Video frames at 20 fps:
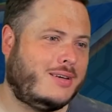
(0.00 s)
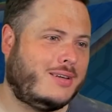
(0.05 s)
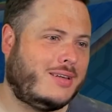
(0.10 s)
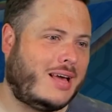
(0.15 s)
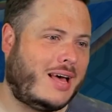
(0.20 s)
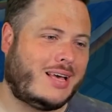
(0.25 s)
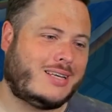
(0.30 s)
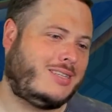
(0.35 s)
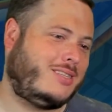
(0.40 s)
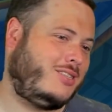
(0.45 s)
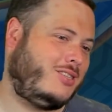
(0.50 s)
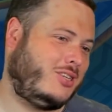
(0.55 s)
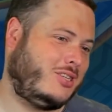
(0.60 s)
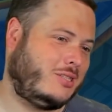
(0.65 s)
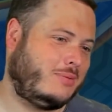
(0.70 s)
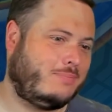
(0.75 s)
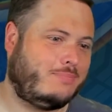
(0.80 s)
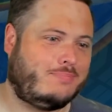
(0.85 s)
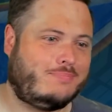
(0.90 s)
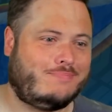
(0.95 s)
that's
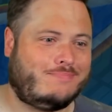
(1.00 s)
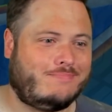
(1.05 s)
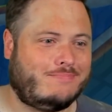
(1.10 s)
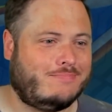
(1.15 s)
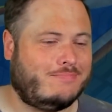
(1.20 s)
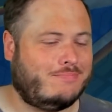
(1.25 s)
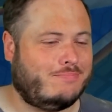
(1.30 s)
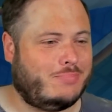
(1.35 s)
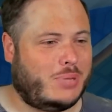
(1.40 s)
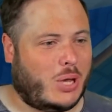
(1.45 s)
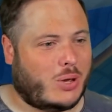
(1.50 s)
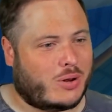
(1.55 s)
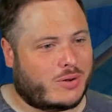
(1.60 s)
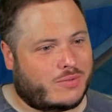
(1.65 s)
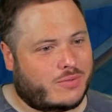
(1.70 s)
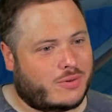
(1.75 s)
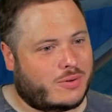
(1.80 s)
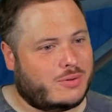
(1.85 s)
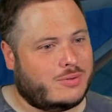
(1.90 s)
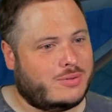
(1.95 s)
just
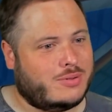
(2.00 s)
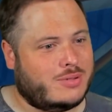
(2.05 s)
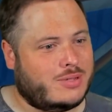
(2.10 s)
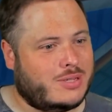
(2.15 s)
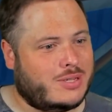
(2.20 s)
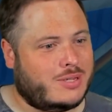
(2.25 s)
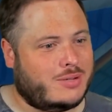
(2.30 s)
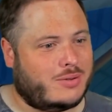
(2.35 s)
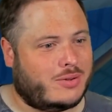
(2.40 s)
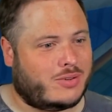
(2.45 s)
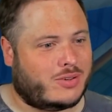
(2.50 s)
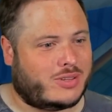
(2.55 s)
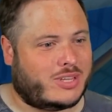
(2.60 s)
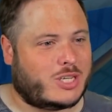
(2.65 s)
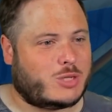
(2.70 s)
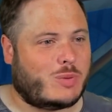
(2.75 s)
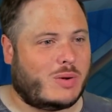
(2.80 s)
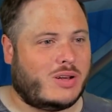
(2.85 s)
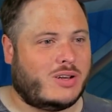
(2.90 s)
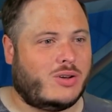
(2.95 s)
beautiful. We've got
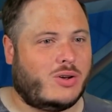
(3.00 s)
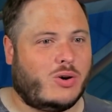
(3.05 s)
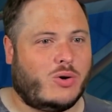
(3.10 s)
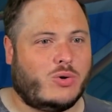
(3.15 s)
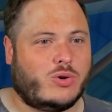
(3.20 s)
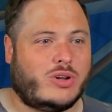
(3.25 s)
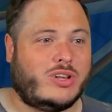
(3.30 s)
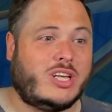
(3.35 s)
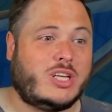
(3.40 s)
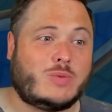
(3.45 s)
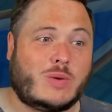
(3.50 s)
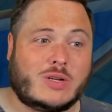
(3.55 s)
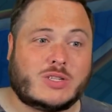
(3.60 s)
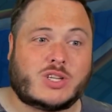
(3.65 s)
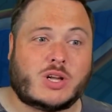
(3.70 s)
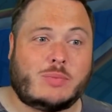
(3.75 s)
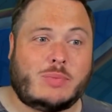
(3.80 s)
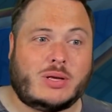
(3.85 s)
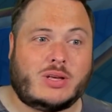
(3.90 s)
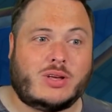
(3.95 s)
this one. Oh, this one's
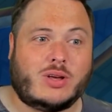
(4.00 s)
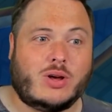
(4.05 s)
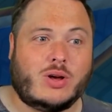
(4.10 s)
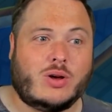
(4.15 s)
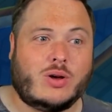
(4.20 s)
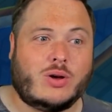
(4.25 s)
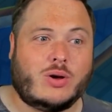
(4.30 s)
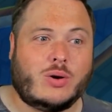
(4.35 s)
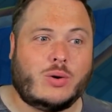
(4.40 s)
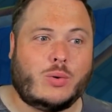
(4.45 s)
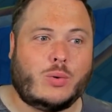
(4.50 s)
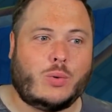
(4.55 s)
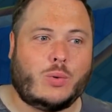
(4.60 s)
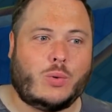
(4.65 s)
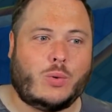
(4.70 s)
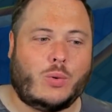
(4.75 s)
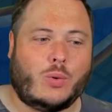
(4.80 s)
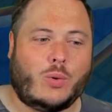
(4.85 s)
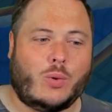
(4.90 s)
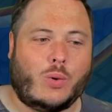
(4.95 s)
going to be,
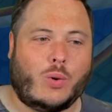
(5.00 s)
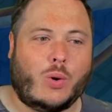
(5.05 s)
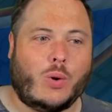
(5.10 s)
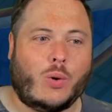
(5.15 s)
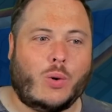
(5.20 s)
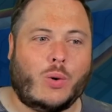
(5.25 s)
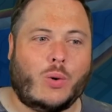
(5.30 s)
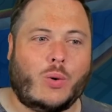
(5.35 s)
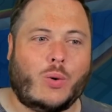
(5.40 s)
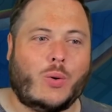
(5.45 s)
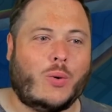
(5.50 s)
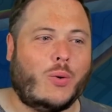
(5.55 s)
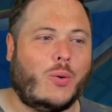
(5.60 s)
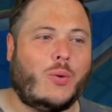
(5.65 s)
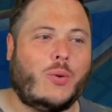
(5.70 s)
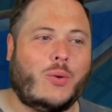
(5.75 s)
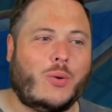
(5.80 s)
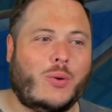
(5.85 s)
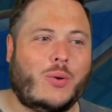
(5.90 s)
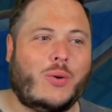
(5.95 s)

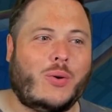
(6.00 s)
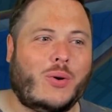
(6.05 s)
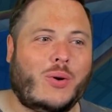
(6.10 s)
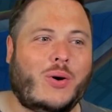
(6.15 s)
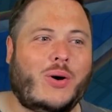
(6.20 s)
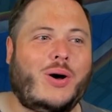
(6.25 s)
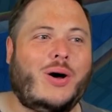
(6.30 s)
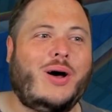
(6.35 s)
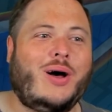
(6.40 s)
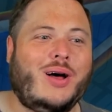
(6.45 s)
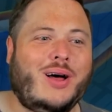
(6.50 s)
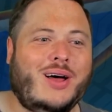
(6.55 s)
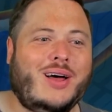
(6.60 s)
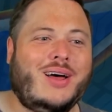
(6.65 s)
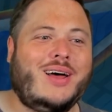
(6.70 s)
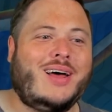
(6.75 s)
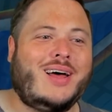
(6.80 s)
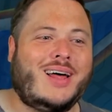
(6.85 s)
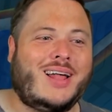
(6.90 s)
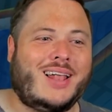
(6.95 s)
oh,
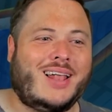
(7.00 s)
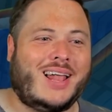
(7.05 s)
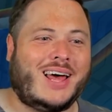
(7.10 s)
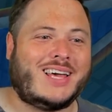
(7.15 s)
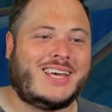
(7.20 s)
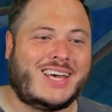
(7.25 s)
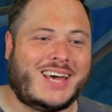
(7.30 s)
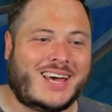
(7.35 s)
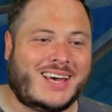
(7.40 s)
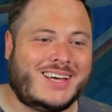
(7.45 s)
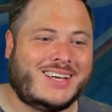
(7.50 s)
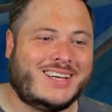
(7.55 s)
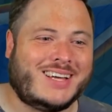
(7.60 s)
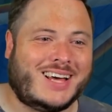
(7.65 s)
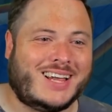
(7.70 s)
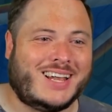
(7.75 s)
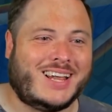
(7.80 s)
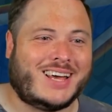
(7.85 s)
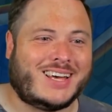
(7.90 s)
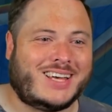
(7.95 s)
I like it.
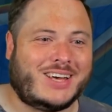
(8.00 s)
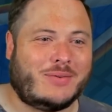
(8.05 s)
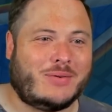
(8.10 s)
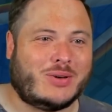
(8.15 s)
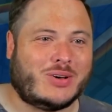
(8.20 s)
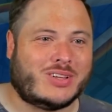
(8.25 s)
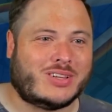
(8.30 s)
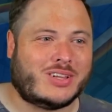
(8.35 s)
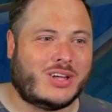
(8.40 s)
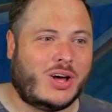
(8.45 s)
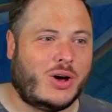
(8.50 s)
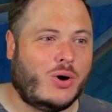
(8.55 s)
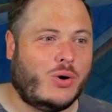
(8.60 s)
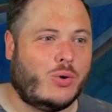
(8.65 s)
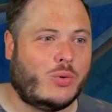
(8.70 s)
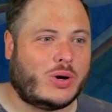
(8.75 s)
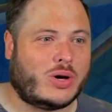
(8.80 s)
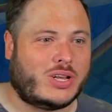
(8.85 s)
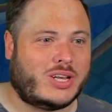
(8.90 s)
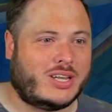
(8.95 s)
I like it. We got, oh,
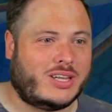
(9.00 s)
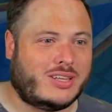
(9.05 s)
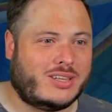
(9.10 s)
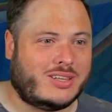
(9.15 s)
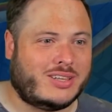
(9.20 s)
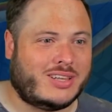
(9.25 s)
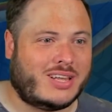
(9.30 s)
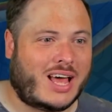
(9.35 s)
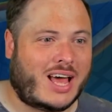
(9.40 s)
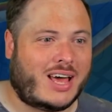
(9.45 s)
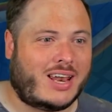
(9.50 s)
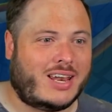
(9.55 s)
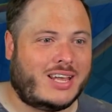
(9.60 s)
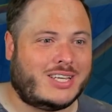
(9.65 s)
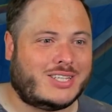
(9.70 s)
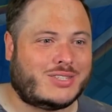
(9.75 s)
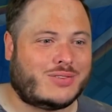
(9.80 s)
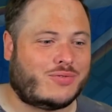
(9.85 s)
we got, that is